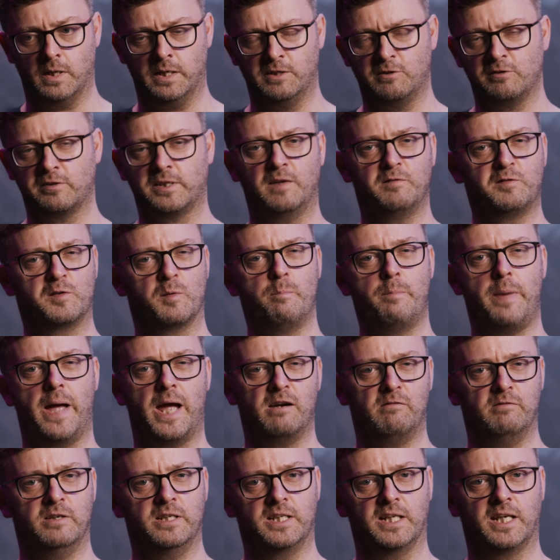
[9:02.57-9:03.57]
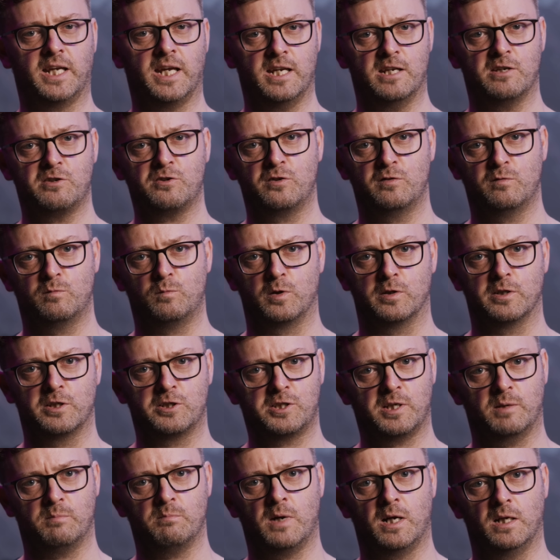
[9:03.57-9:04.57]
and just gives a better indication of what the
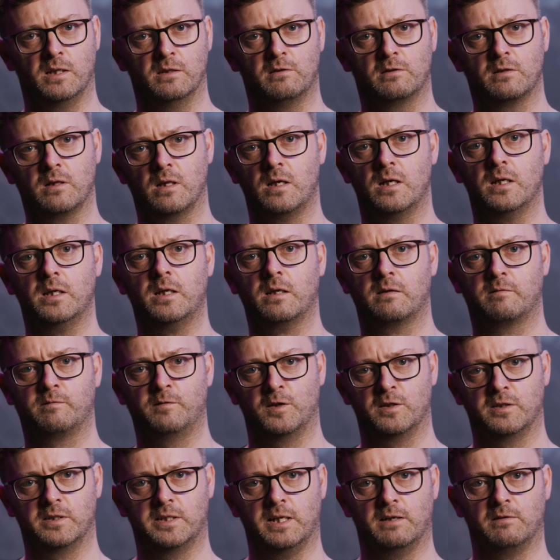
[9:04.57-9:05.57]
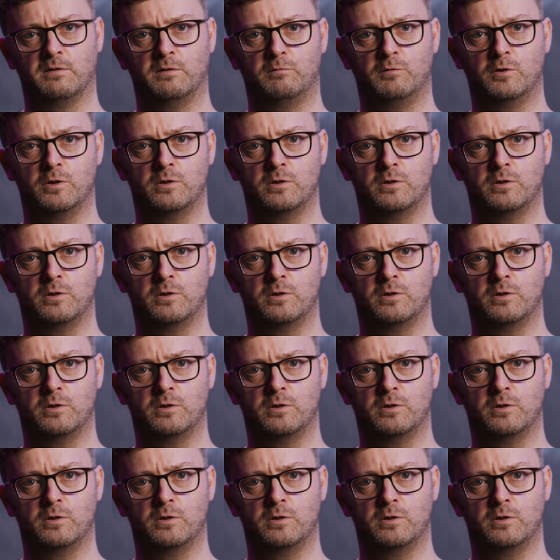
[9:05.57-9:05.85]
ship might look like further down the